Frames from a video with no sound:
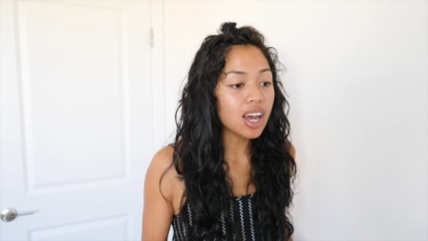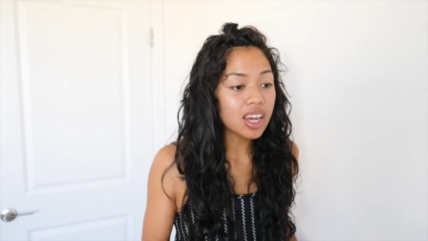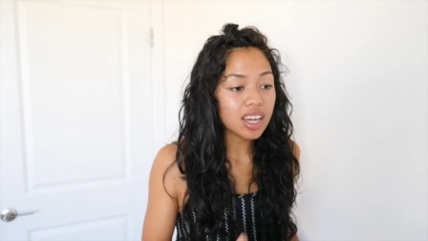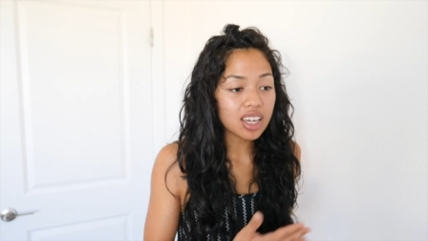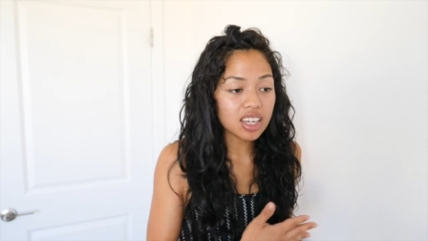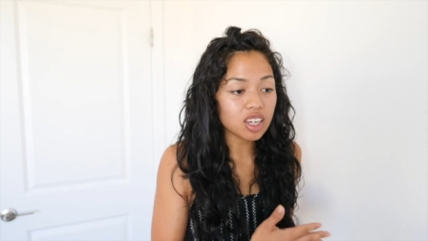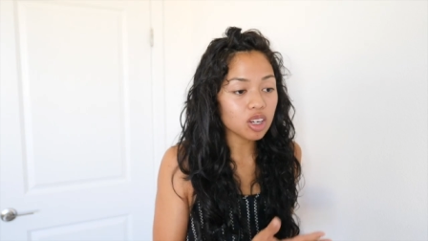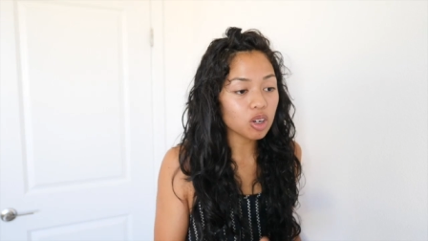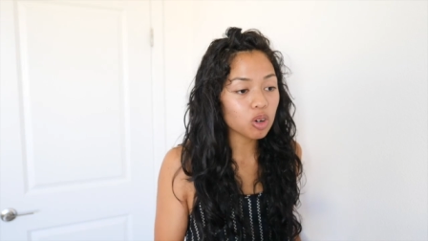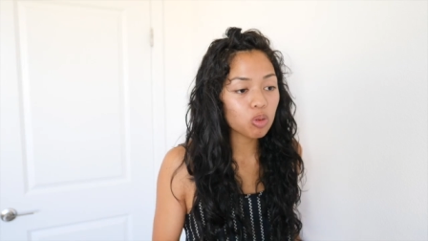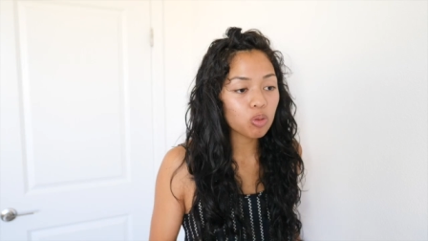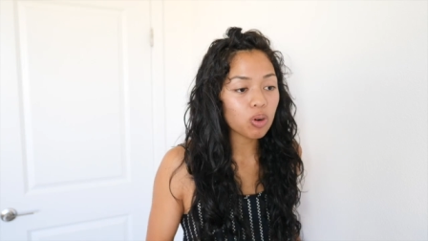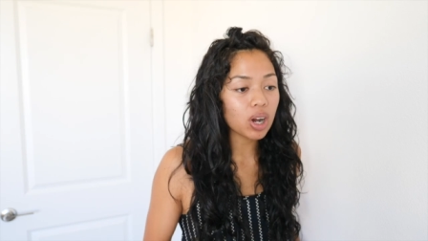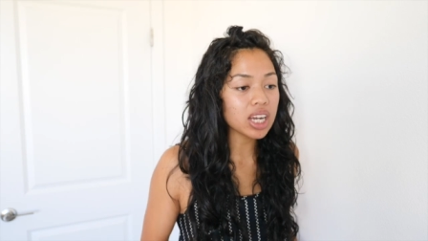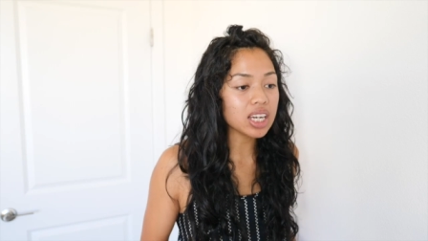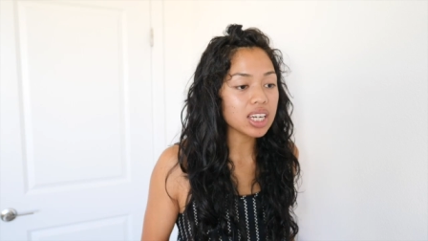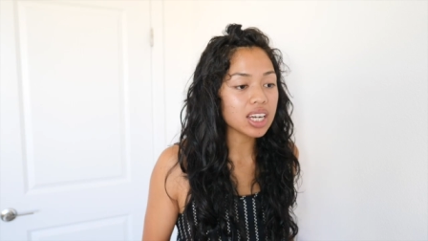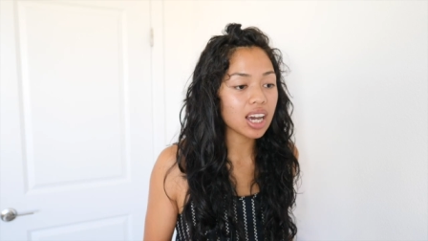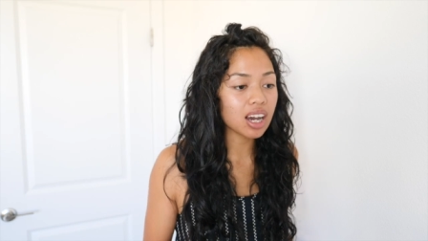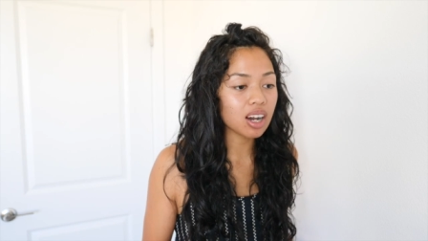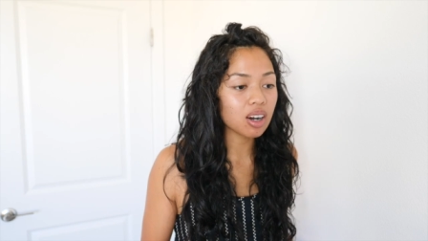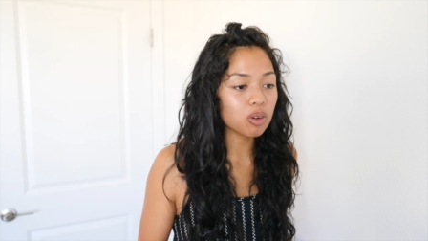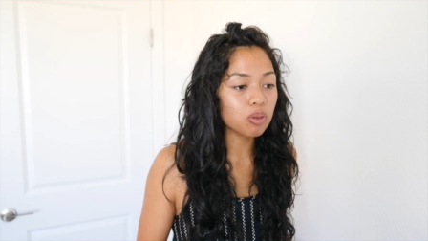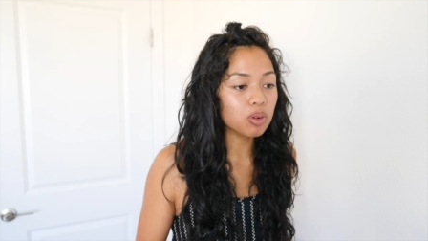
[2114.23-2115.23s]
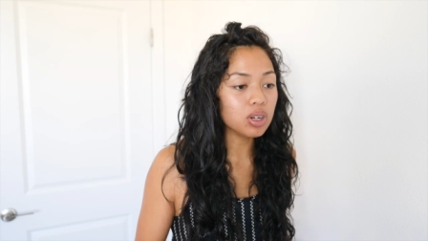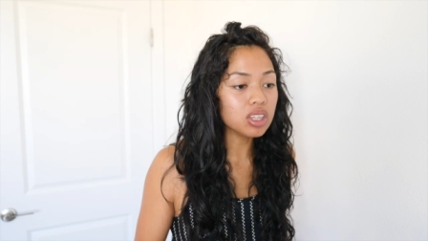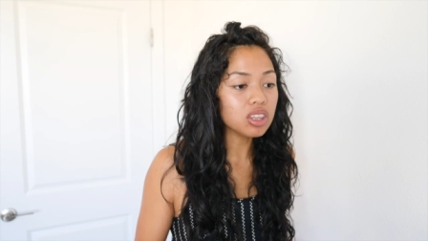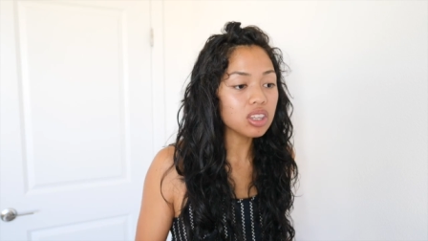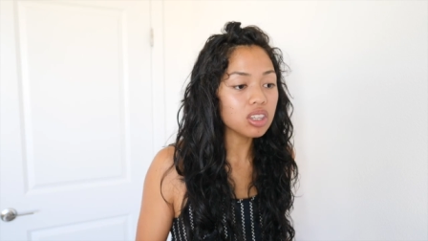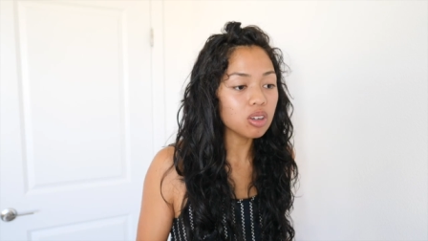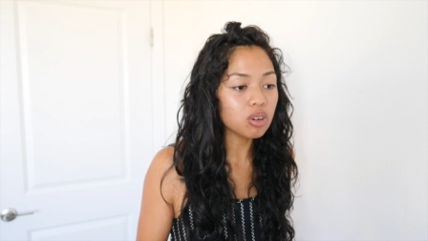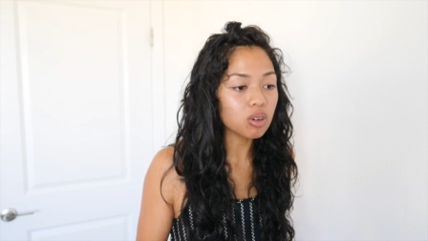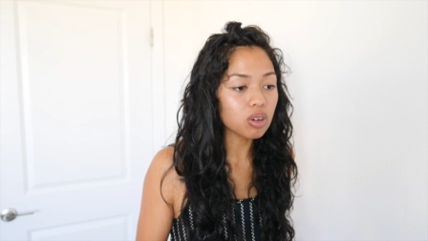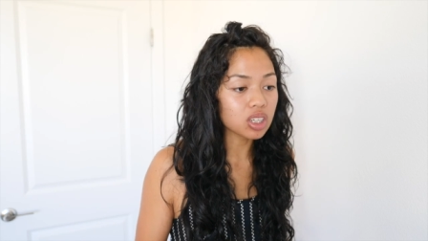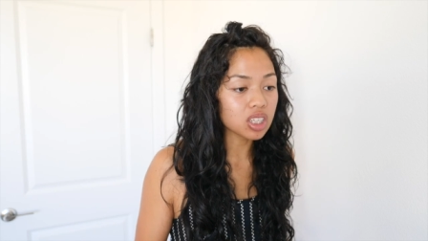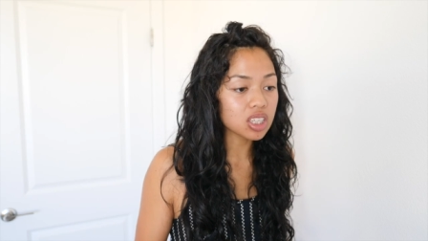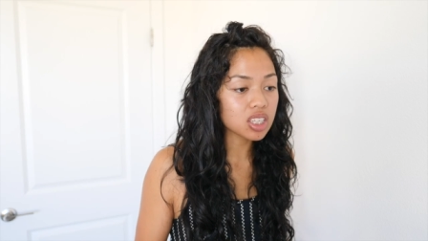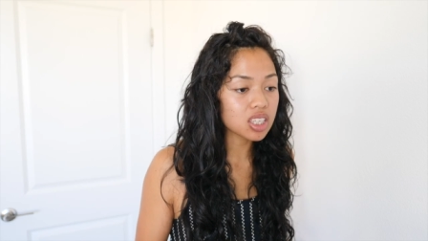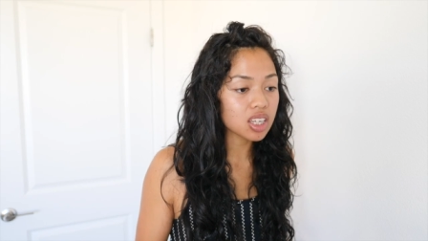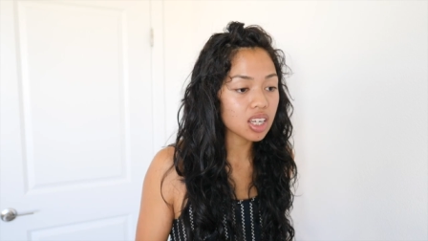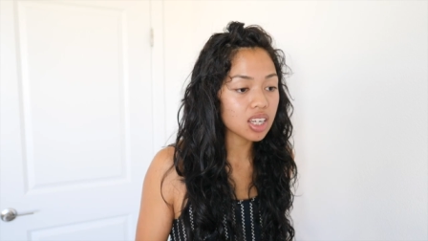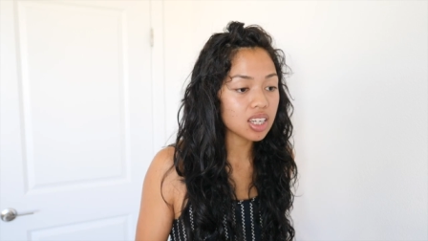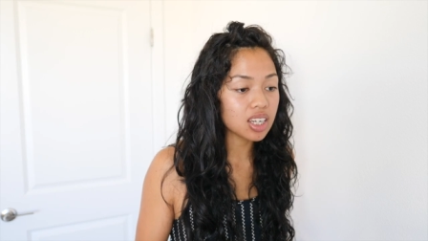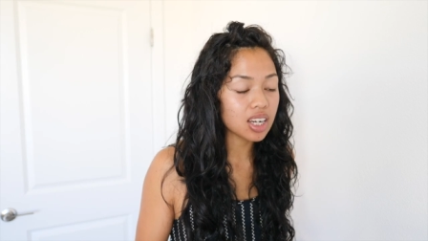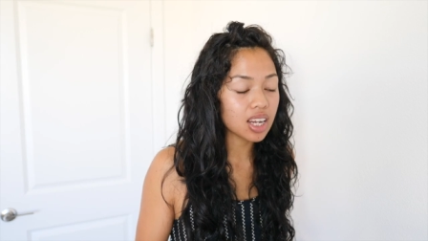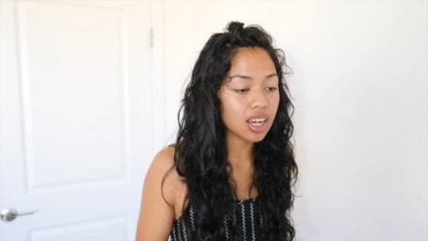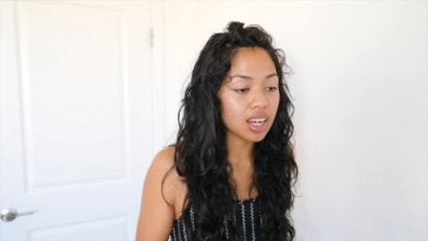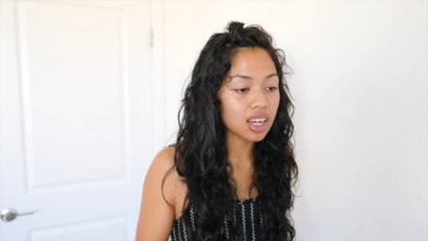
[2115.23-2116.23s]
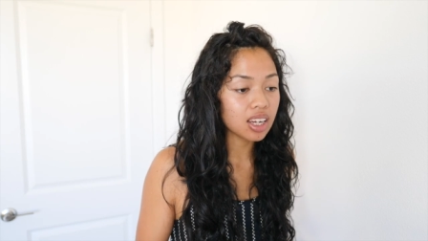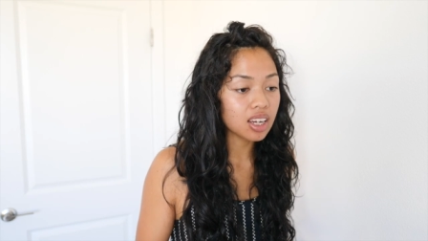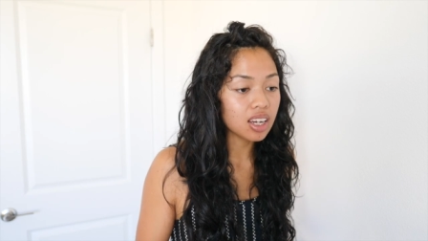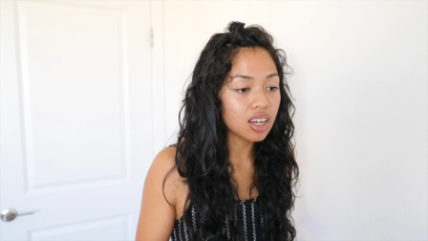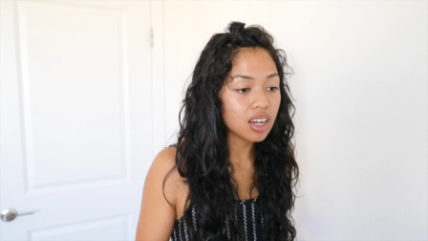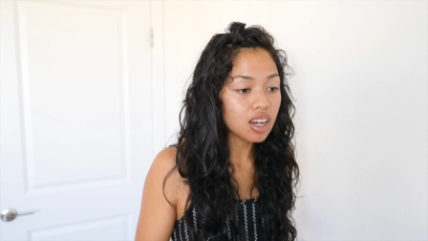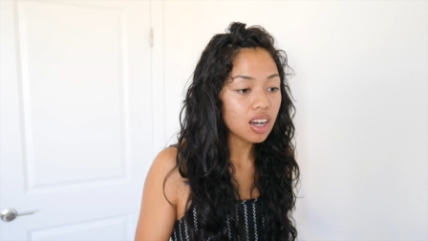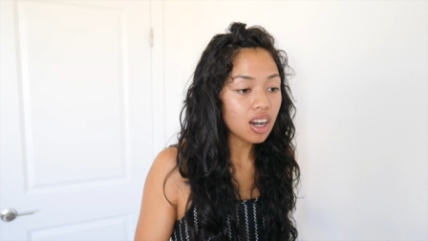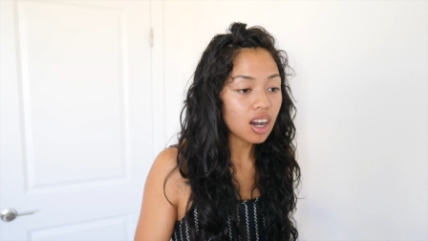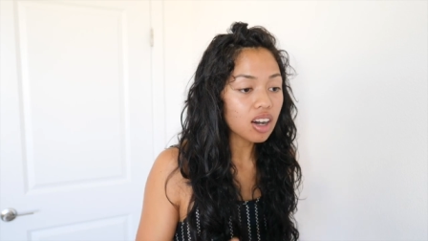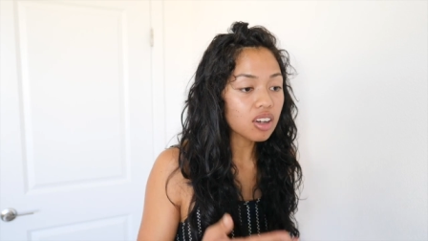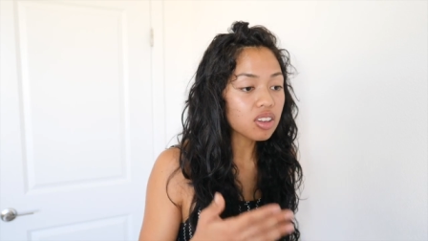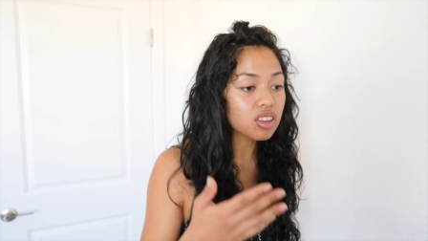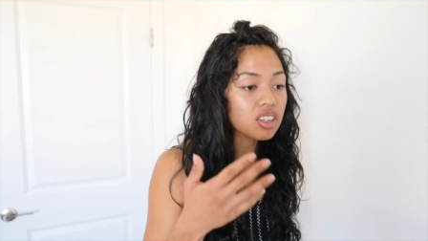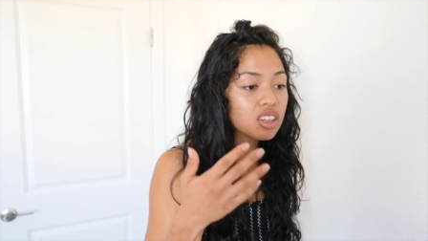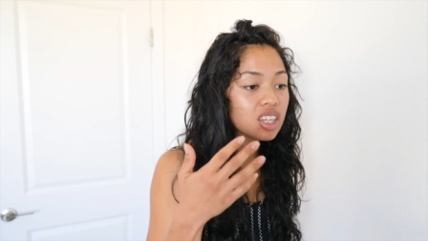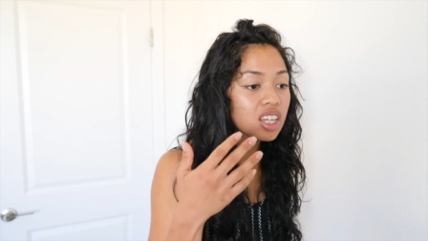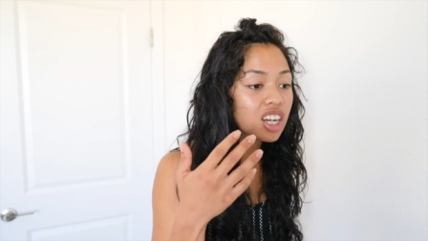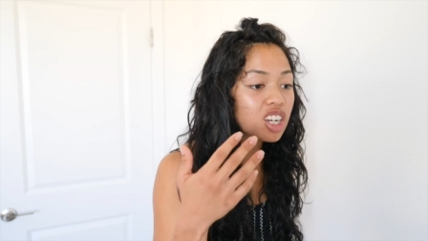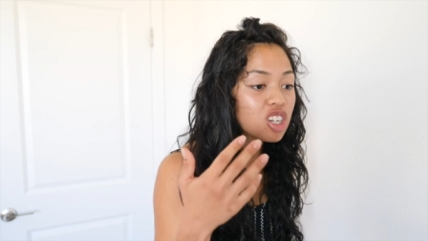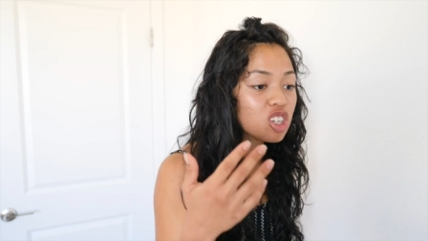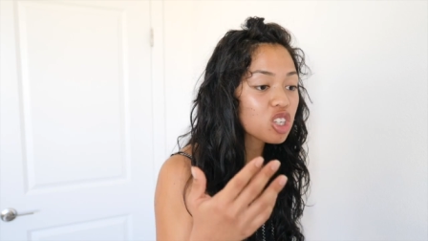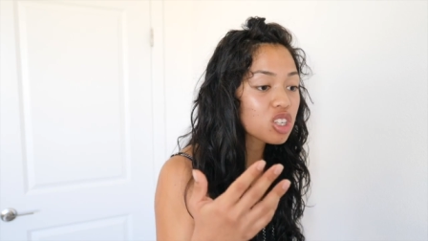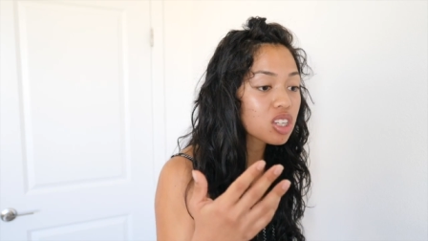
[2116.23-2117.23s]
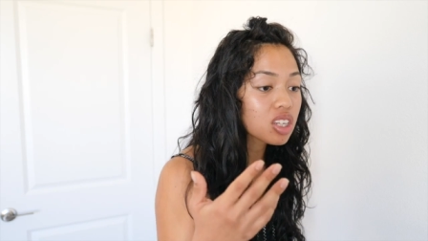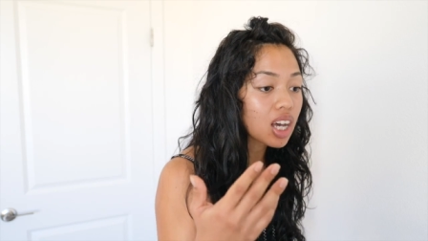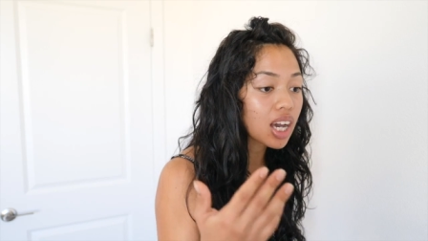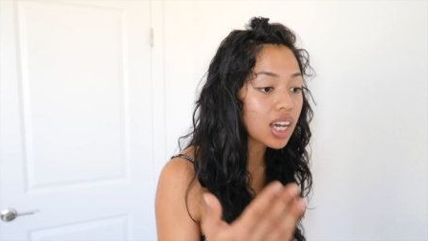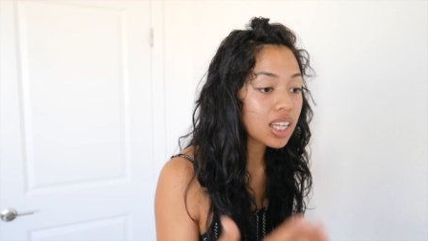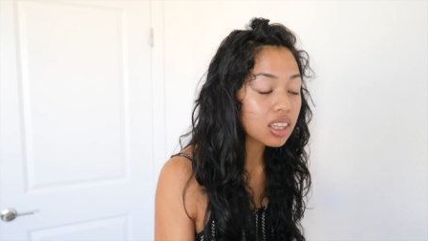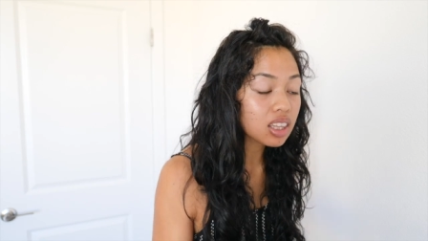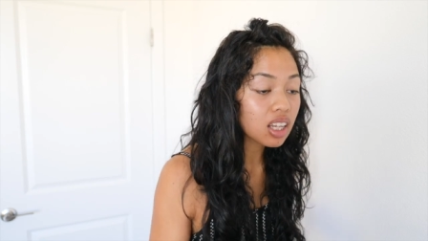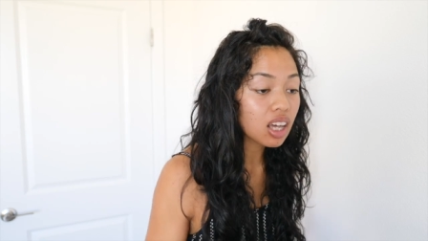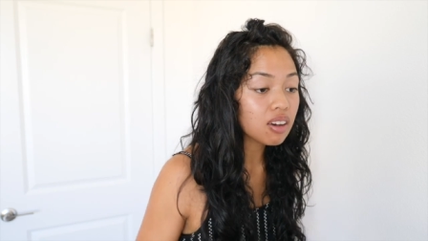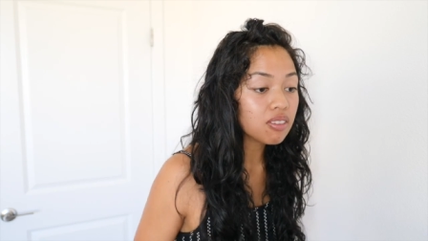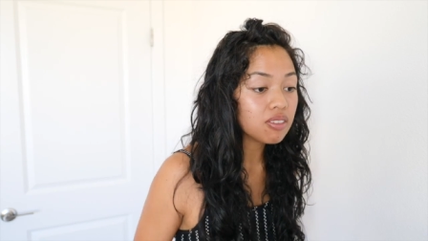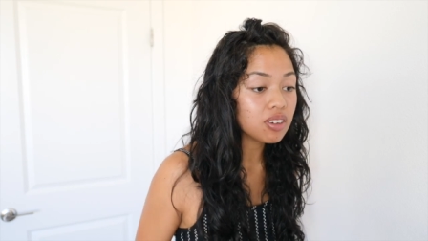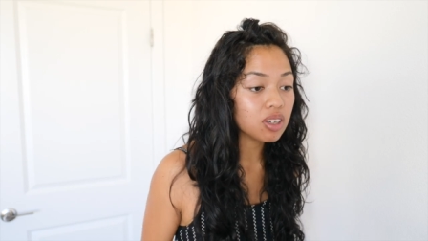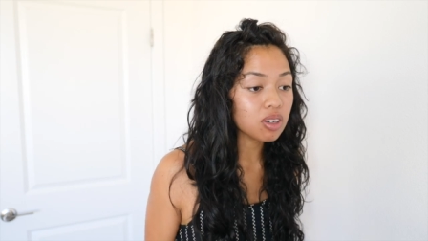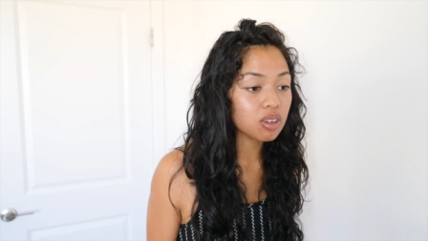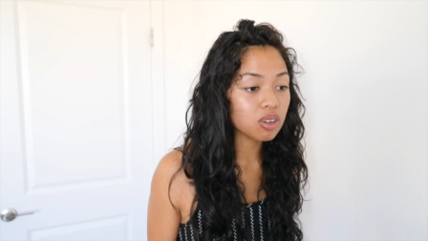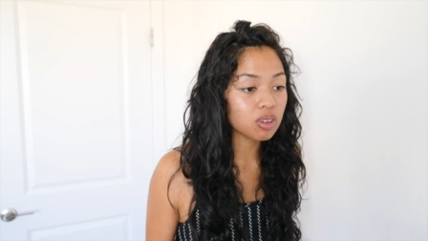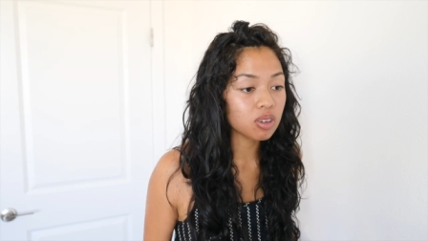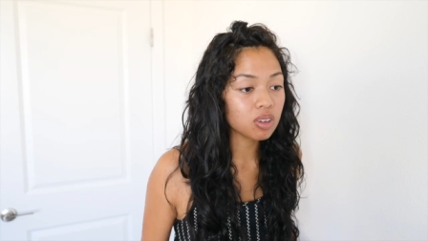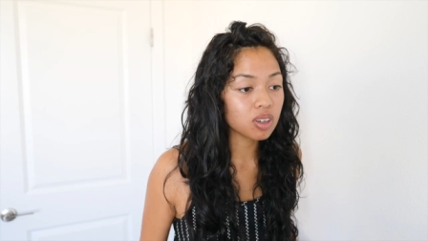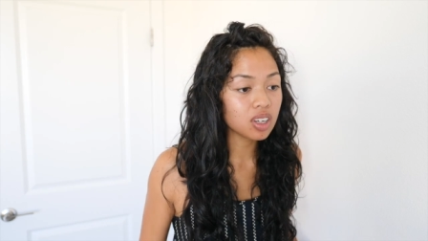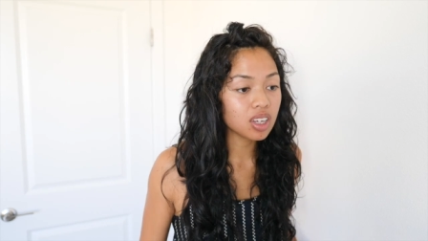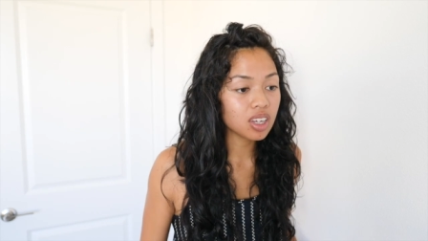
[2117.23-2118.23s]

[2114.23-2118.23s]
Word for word: here right now with you on a Sunday, other than I just, I love you.